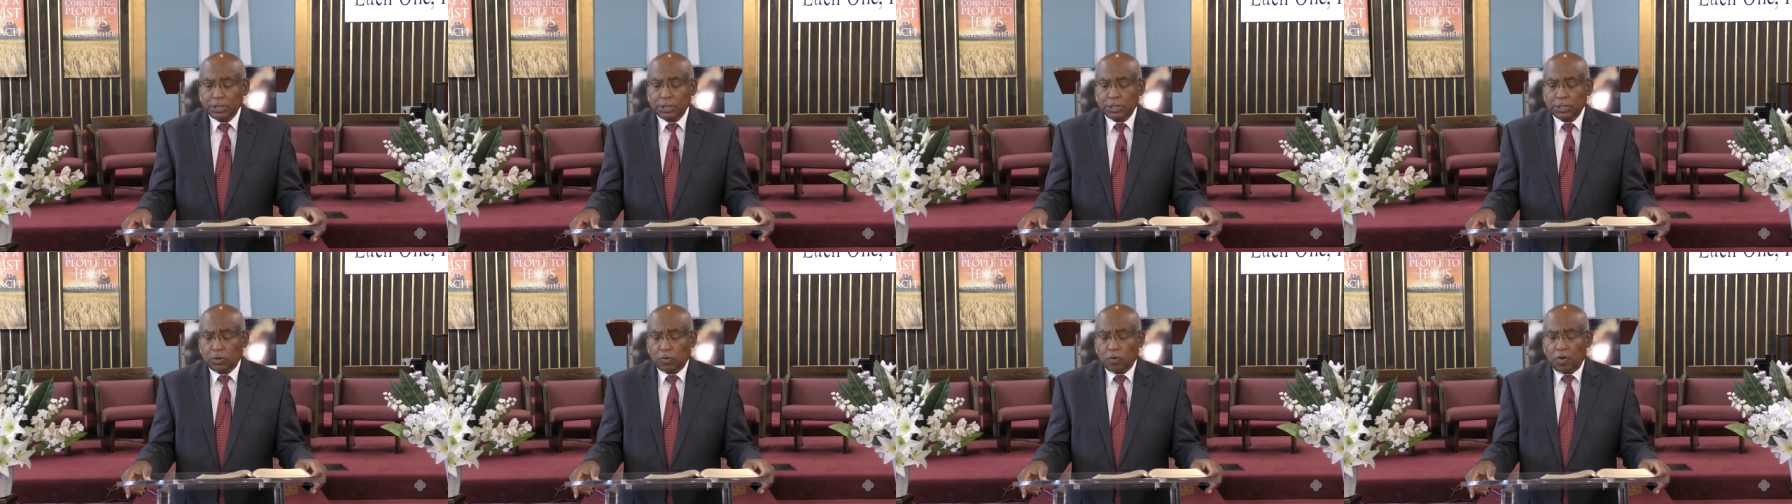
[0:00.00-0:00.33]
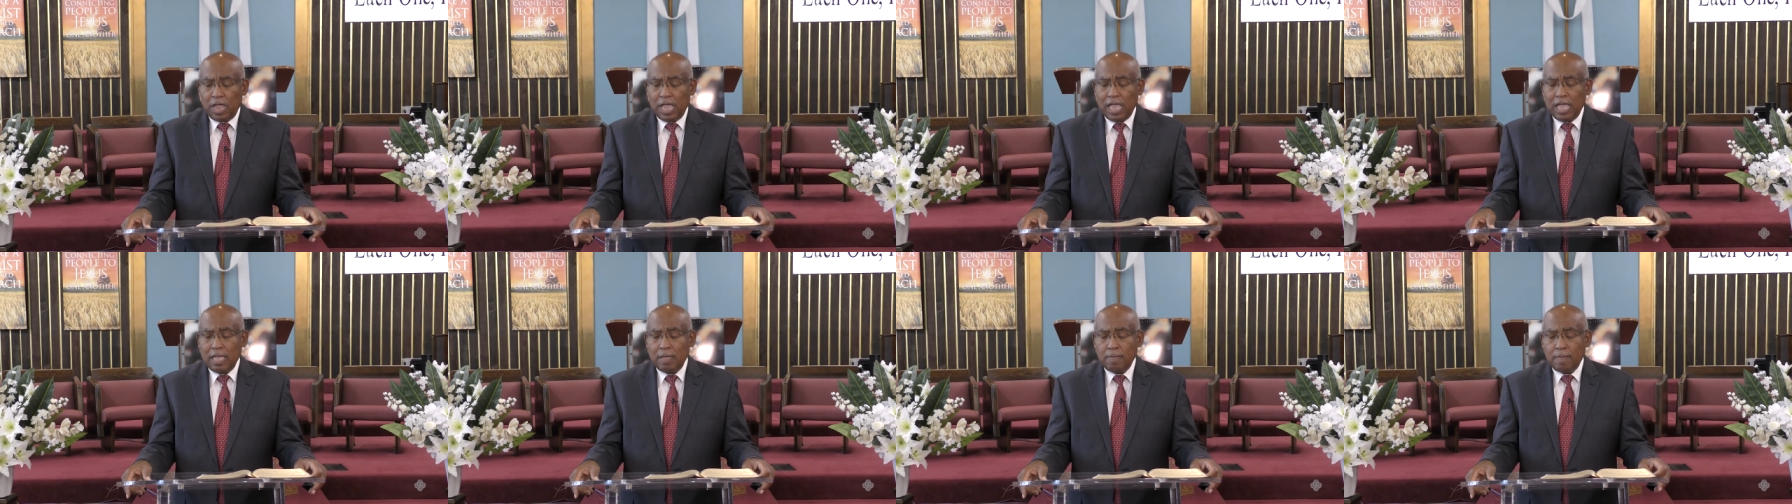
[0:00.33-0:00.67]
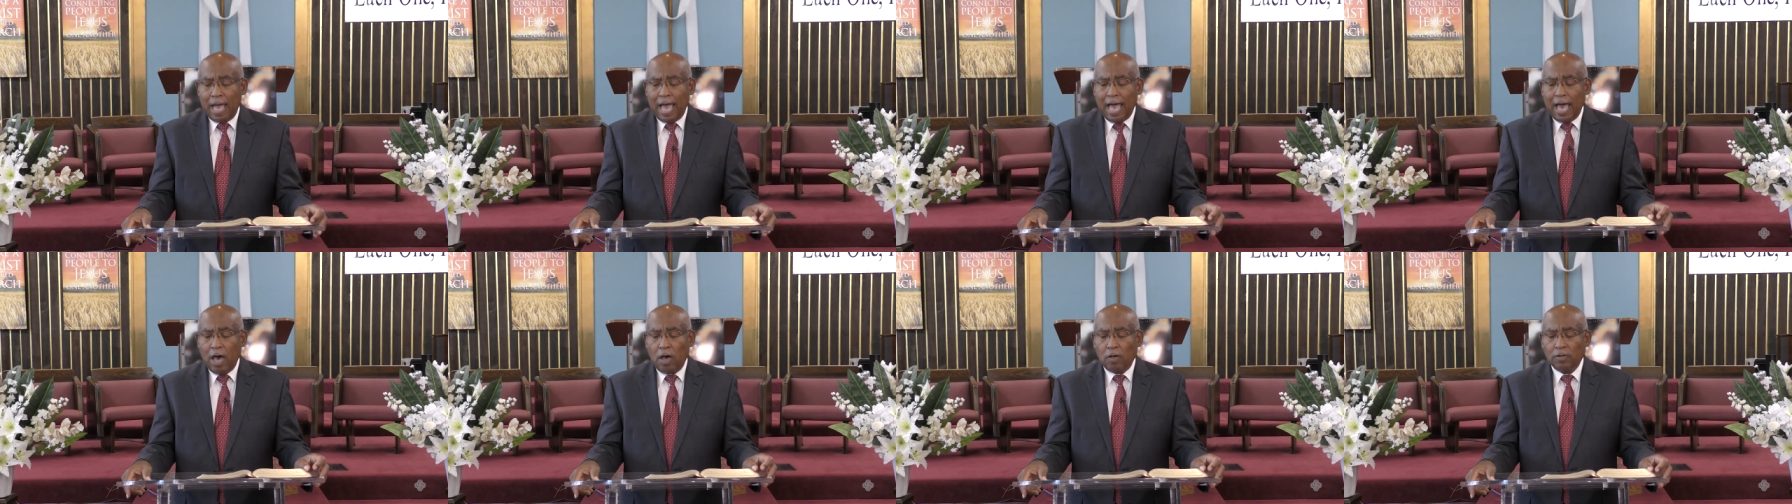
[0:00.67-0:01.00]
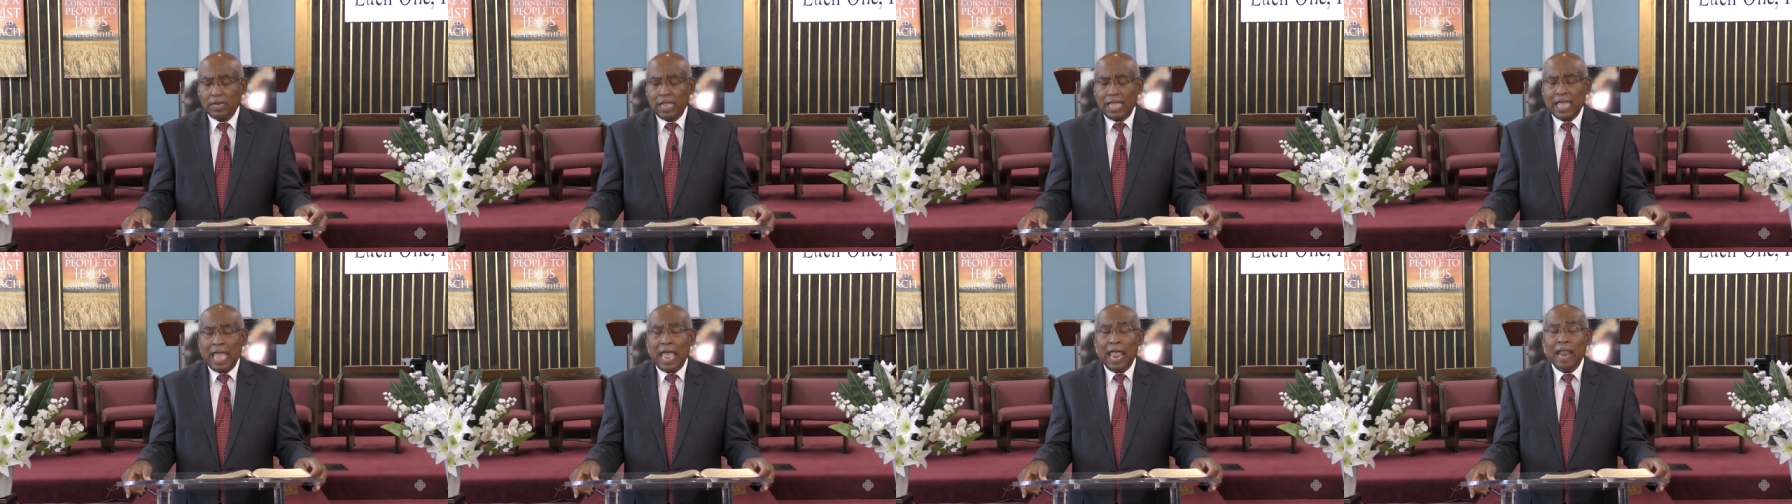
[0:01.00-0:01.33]
scream
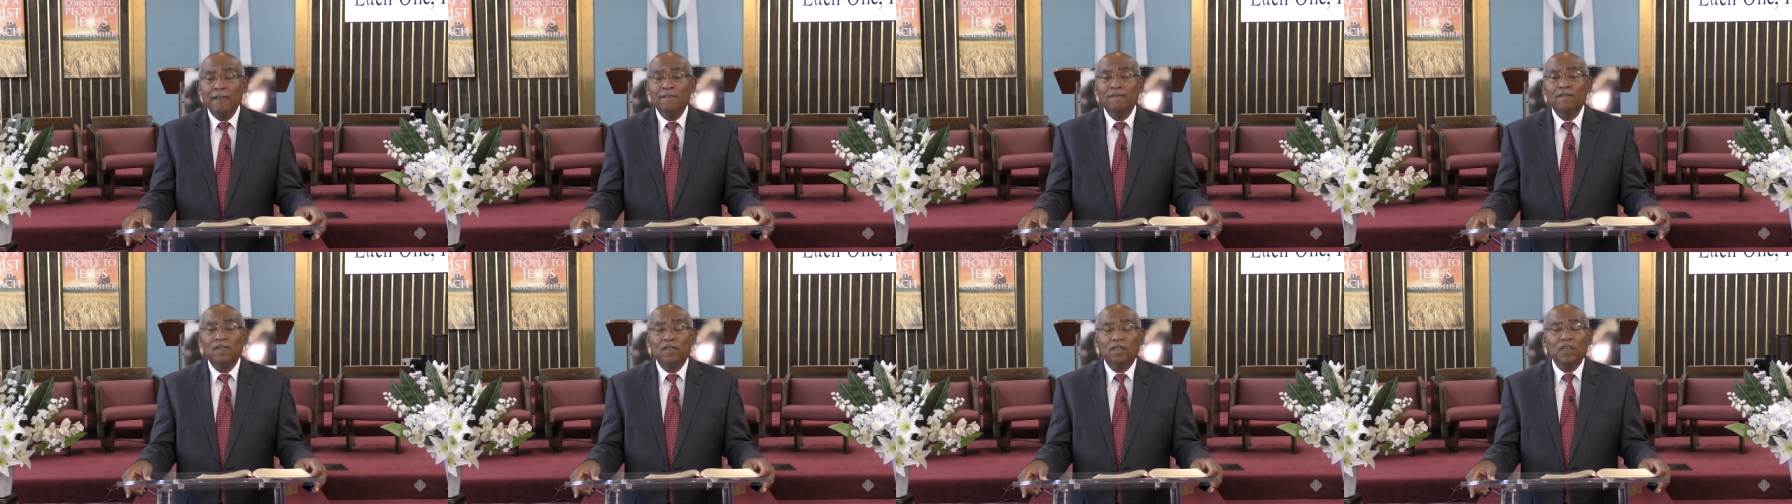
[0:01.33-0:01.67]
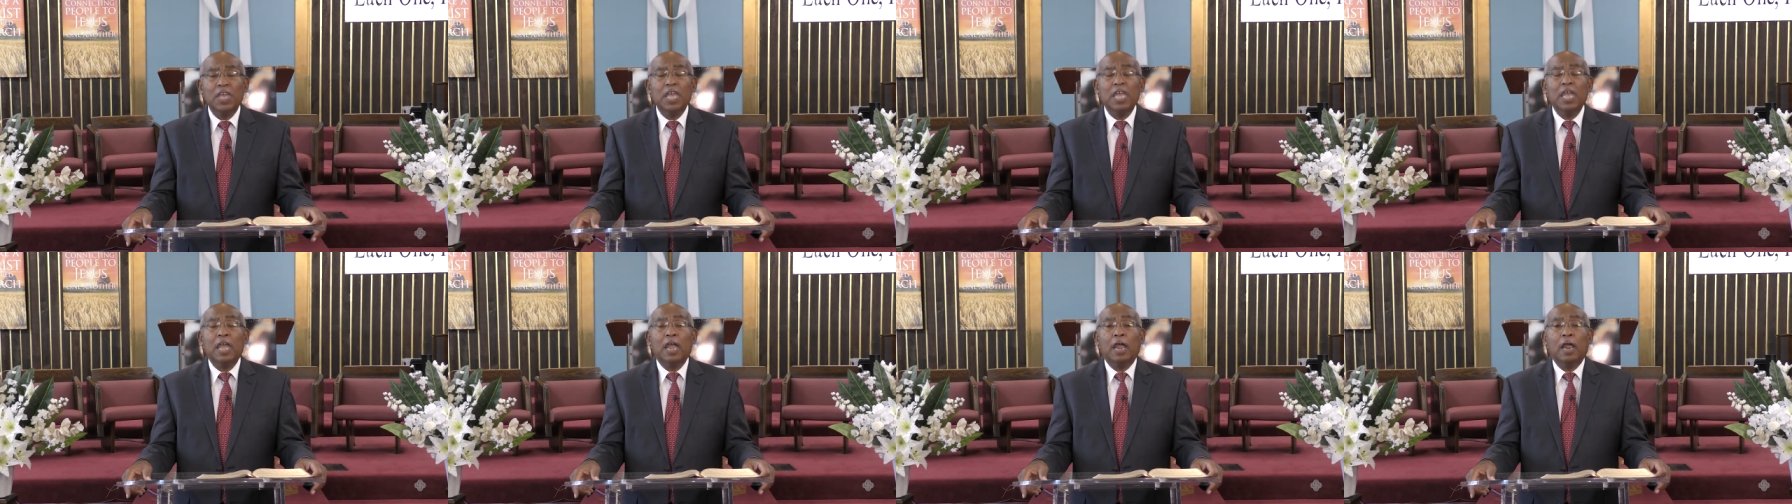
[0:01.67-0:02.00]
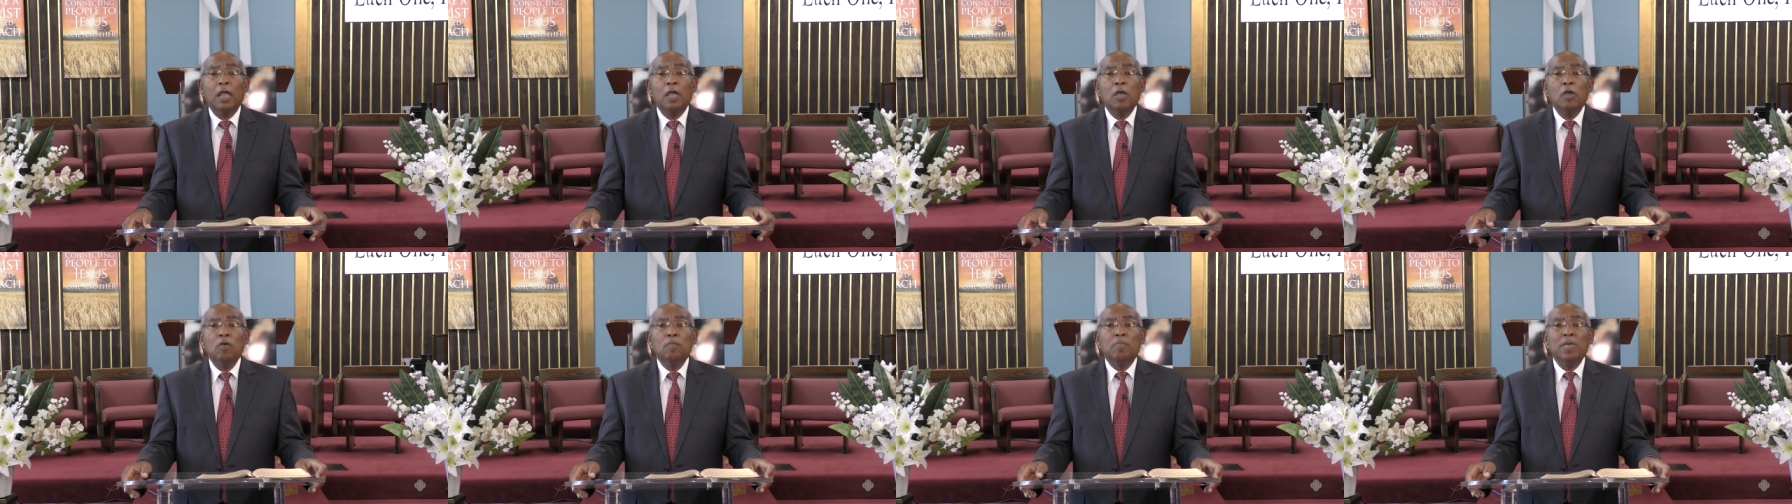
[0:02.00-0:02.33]
out in fear